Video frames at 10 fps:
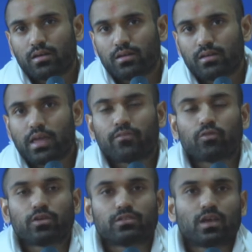Take,
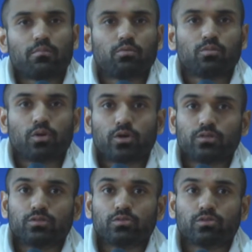for example,
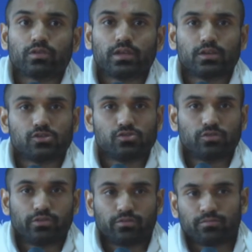Martin Luther King
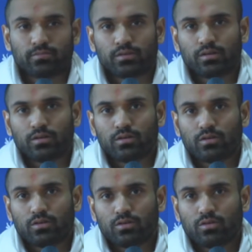Jr.,
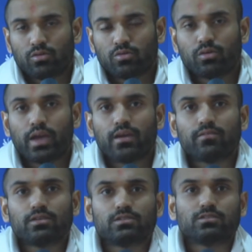who gave
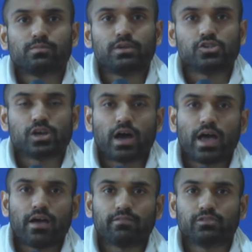his speech, I
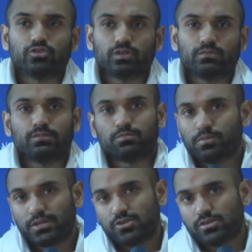Have a Dream
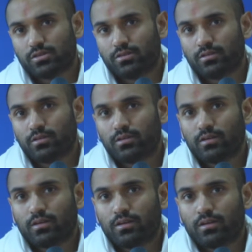speech.
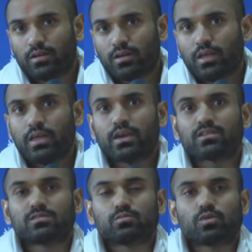He
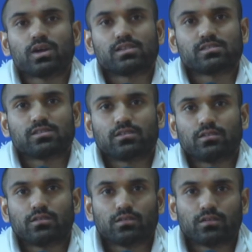expressed
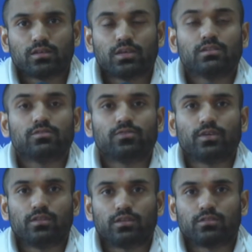his
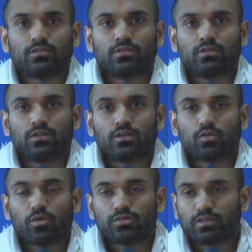feelings
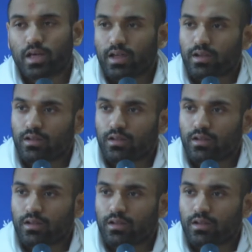towards that